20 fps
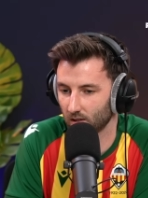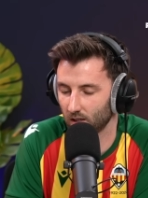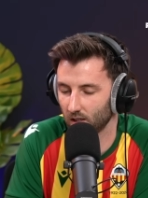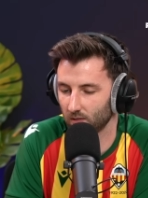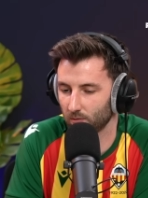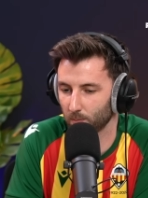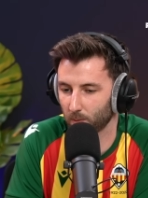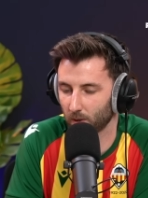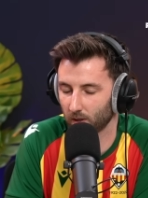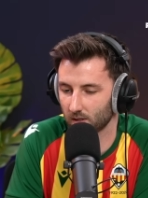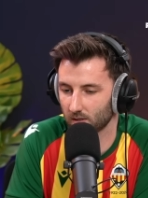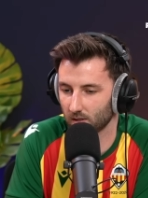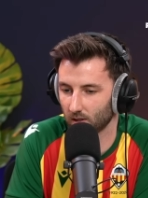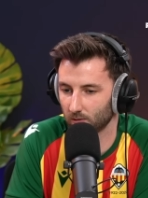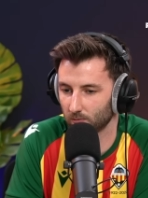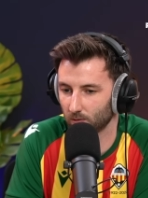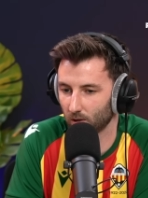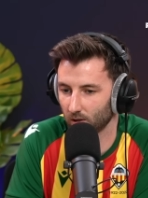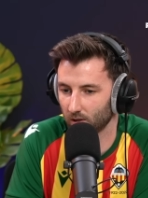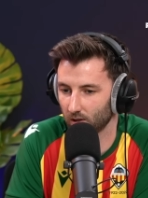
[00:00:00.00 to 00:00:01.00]
And even players
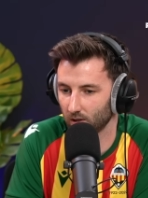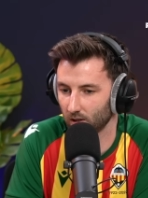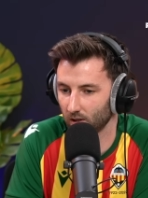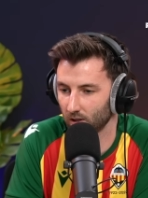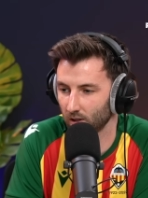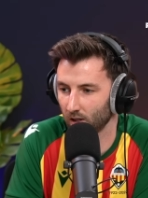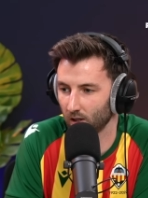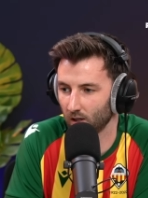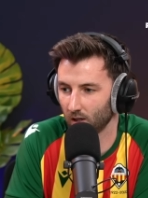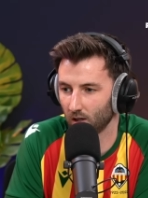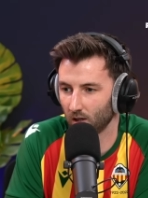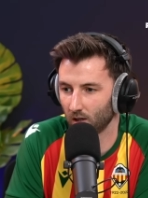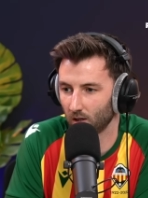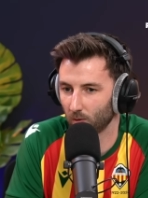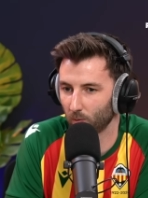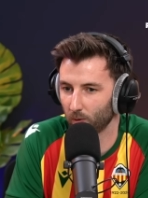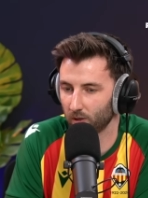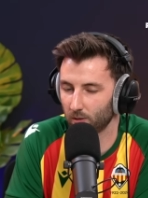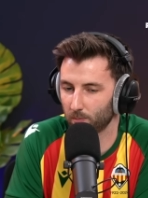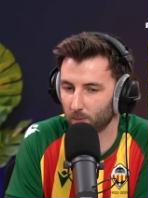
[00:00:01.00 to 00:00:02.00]
like Rocker,
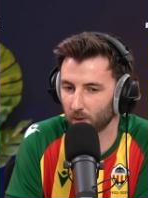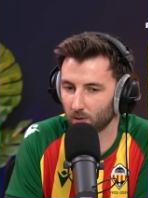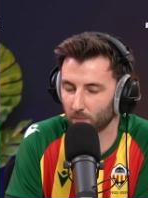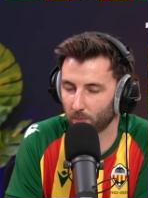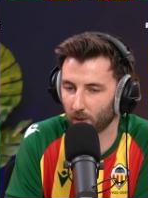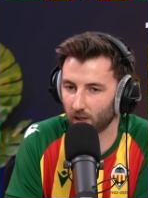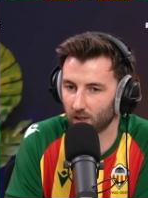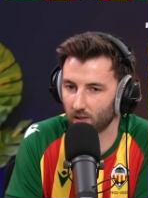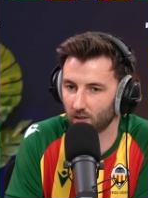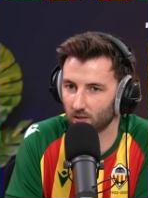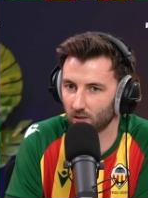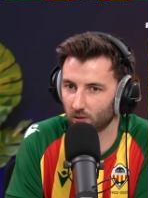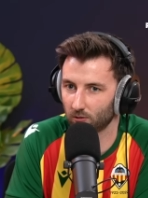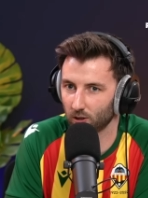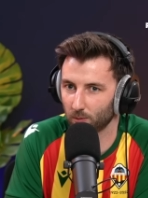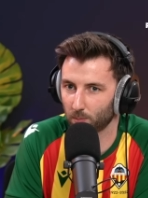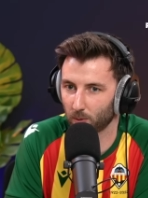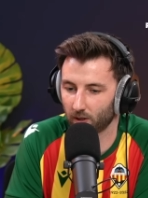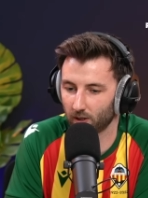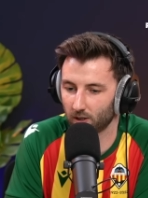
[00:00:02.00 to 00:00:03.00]
when he'd been at Bayern, he'd not
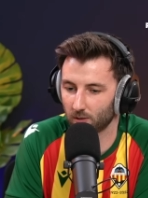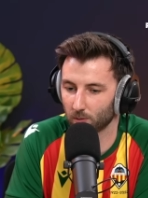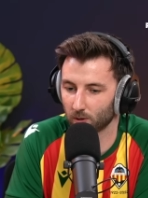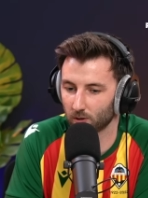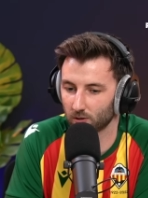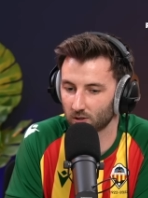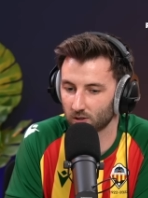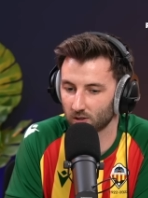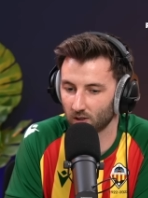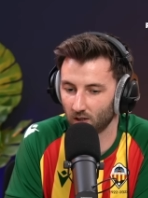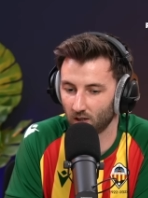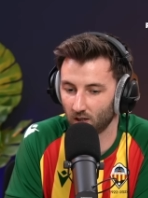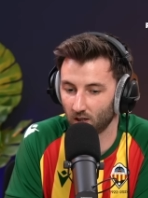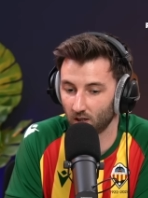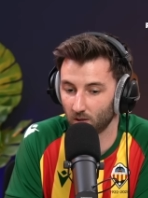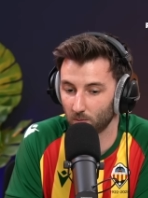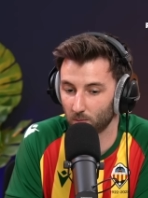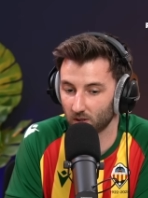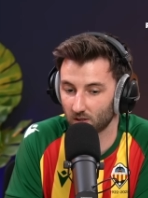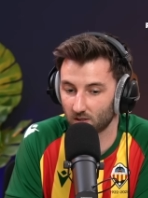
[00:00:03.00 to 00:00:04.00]
really played much.
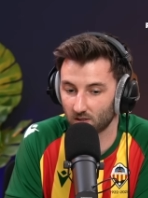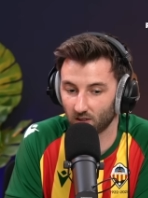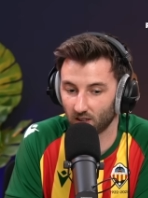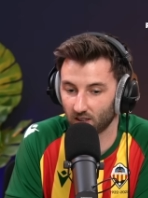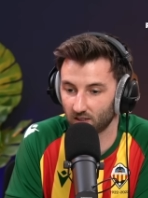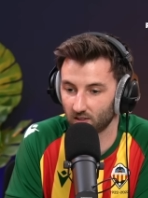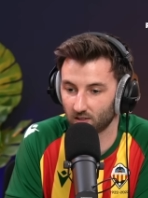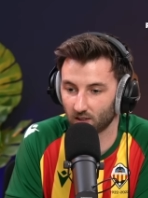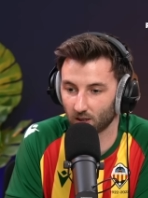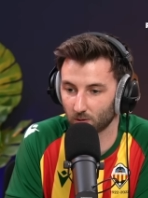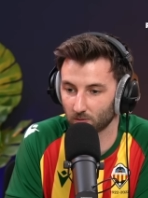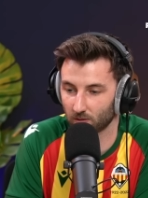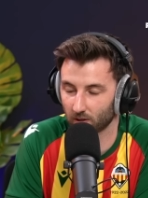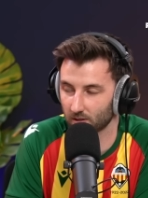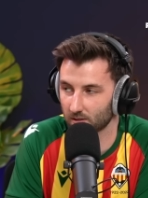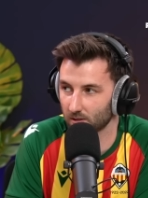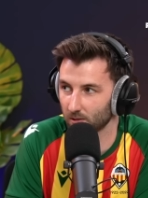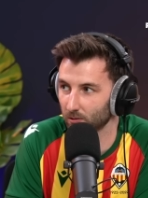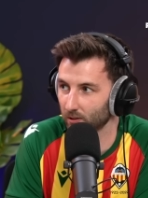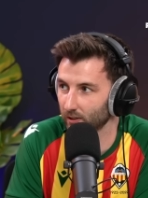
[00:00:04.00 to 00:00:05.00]
But he still ended that with
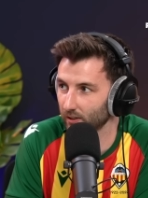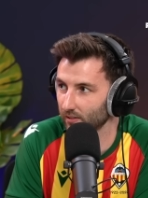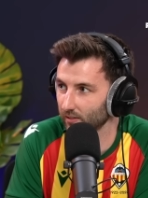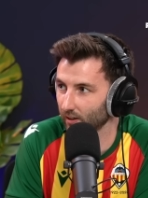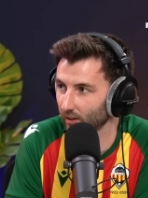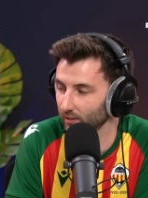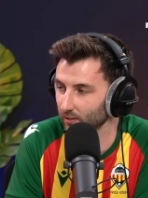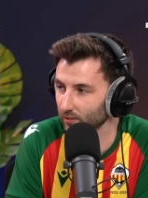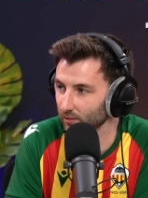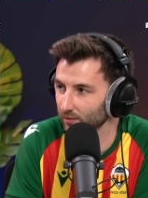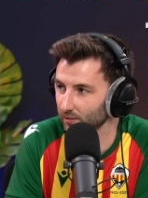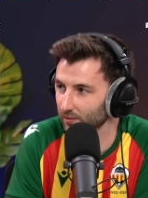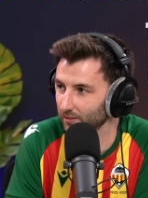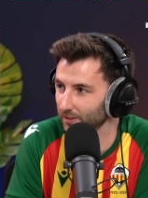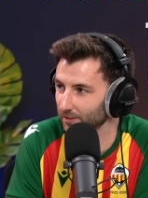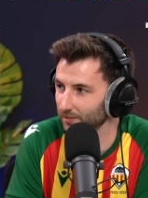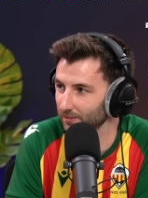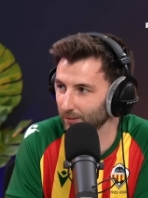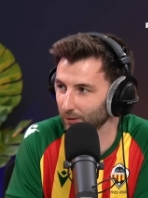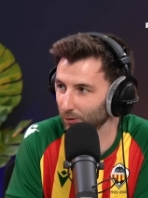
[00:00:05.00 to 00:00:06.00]
like 2 league titles
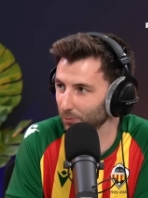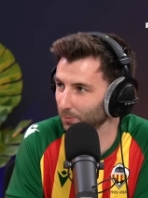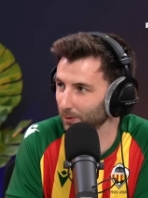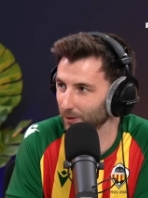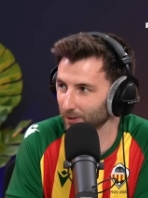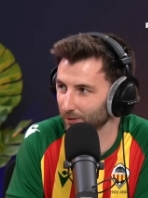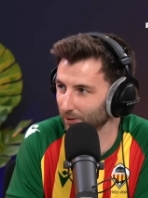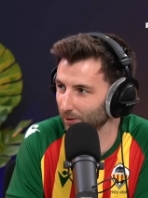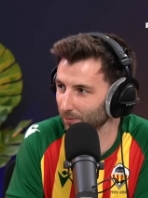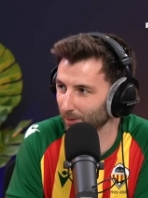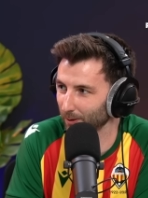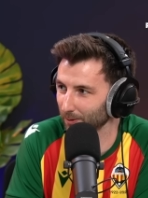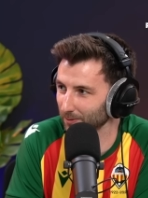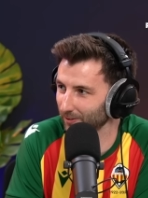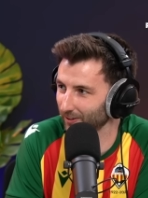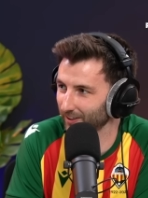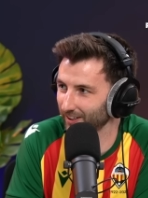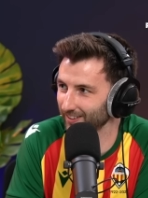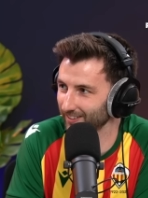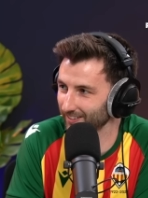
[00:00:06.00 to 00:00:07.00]
and a Club World Cup I was
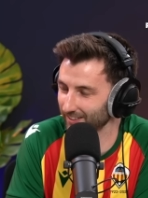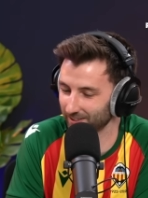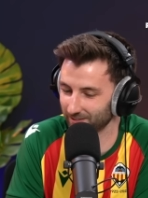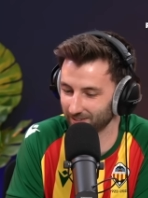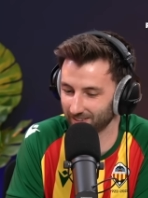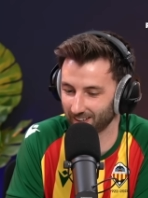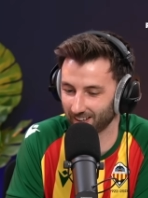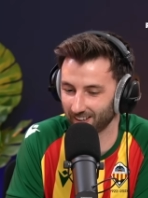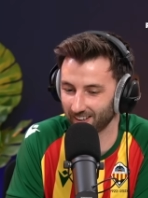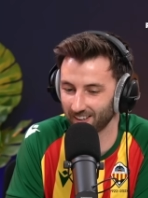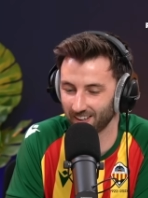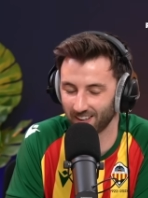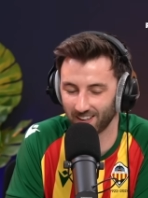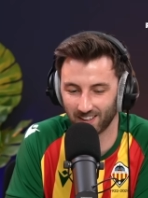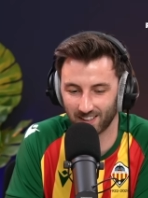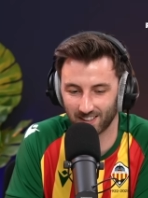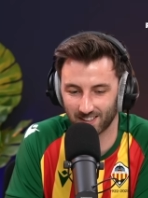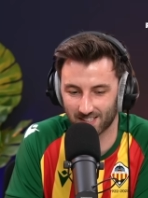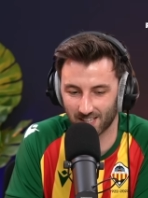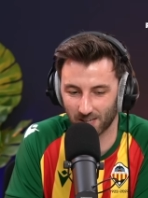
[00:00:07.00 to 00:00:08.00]
looking at the other day.
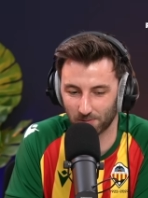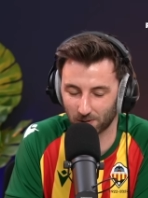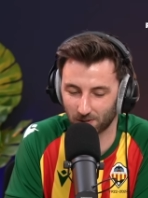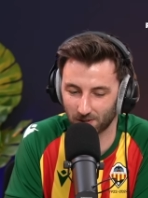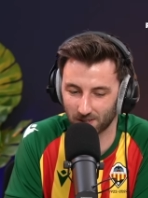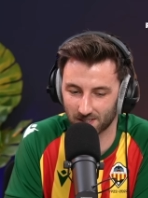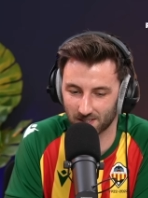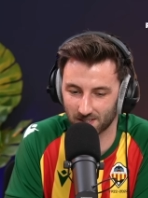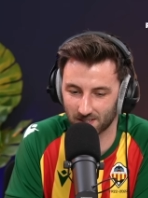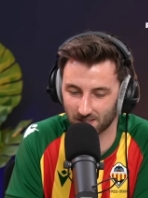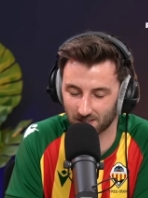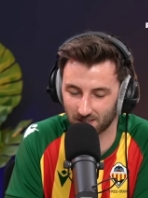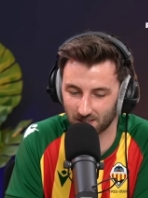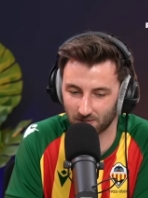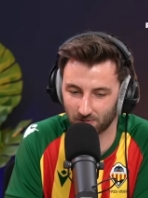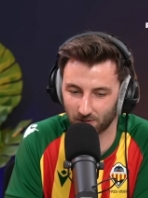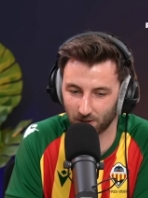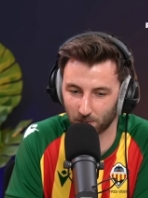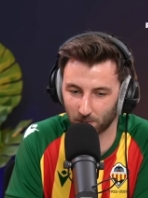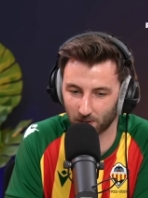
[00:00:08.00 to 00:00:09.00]
Same with Christensen. It
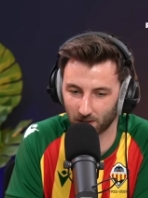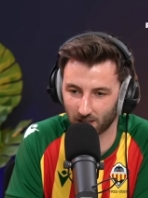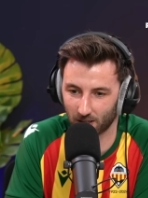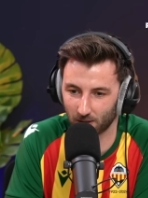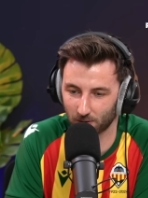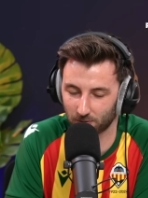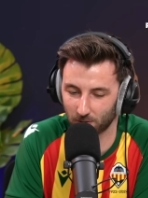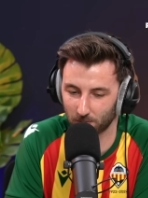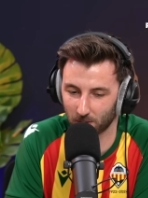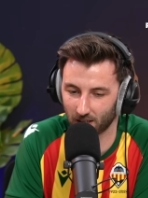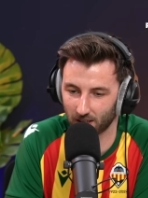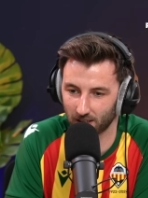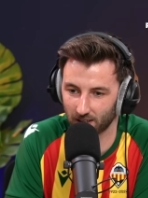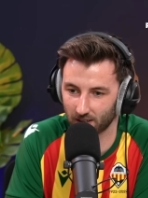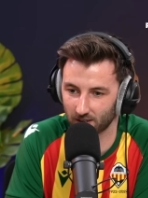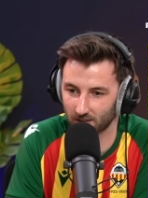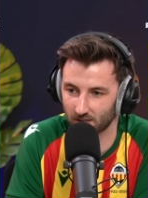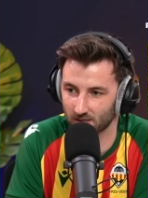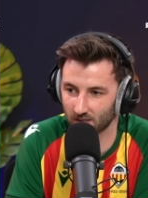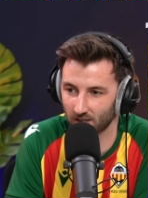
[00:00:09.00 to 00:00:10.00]
didn't really work out for him at
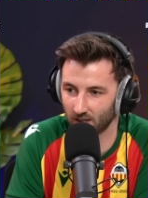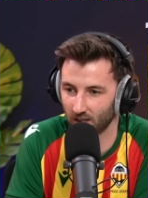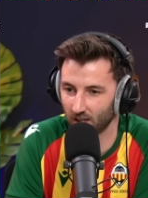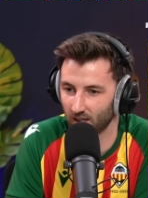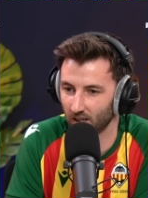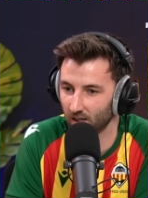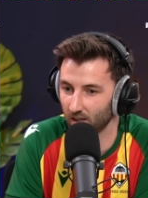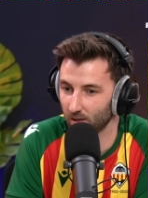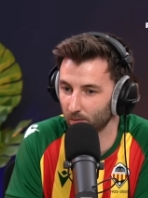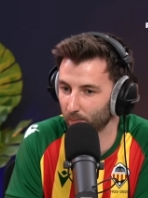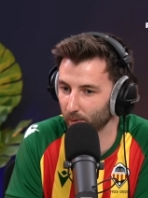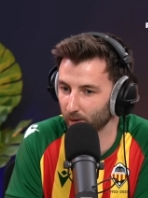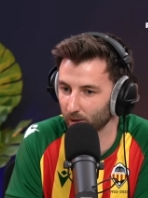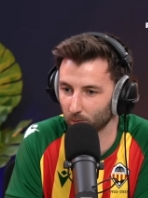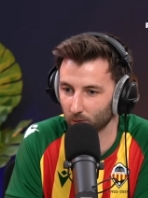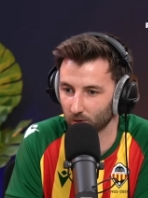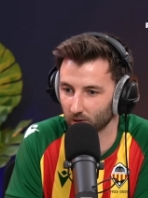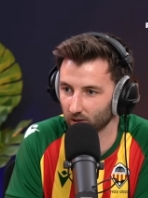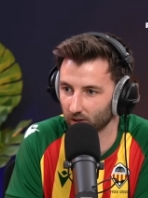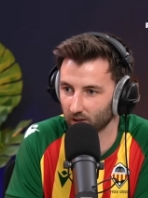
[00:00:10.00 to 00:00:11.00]
Ajax, but he
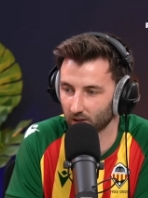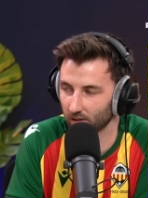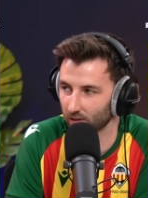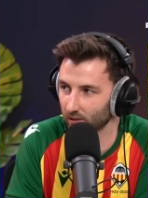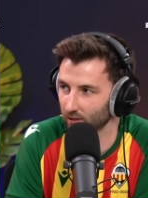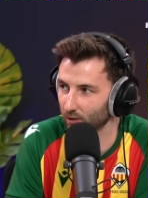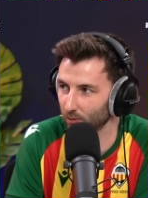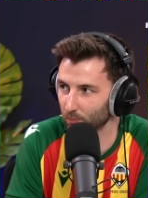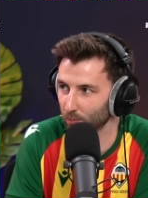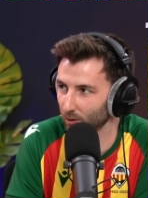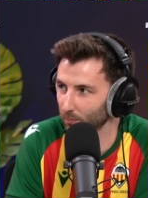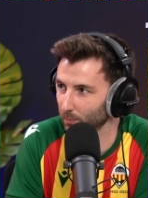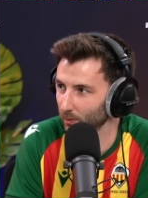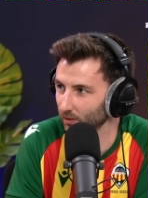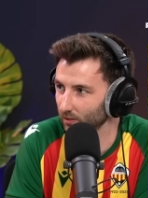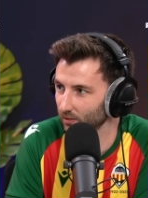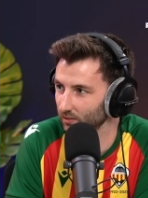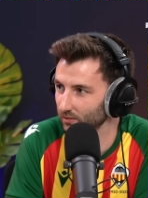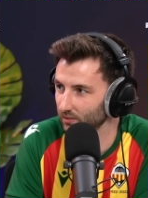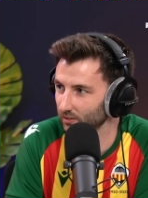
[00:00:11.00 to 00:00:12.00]
won a league and a cup
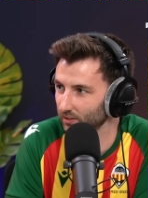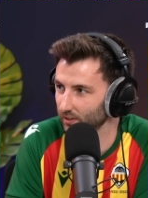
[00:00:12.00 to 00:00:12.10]
double.